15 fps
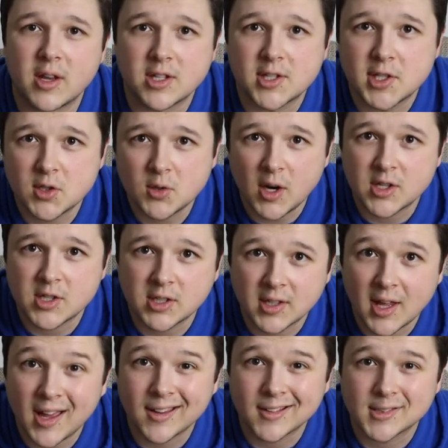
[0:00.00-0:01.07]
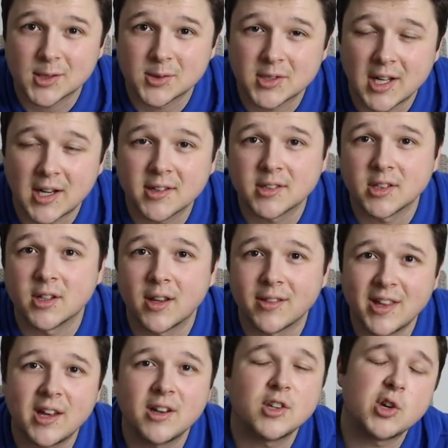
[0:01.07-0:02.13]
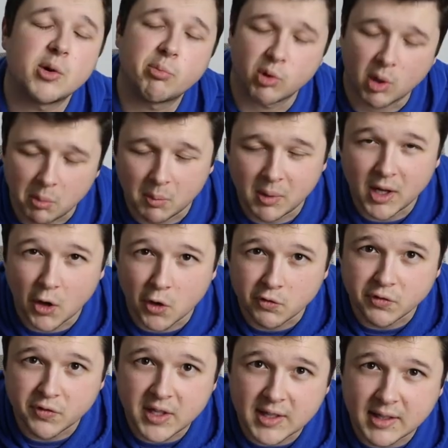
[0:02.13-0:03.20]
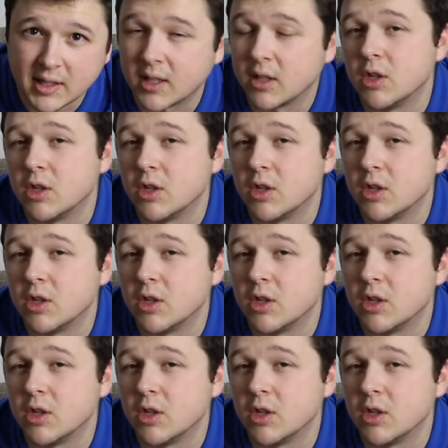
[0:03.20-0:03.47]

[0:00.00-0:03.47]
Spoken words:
it's stretching their exoskeleton, then you're probably overfeeding it.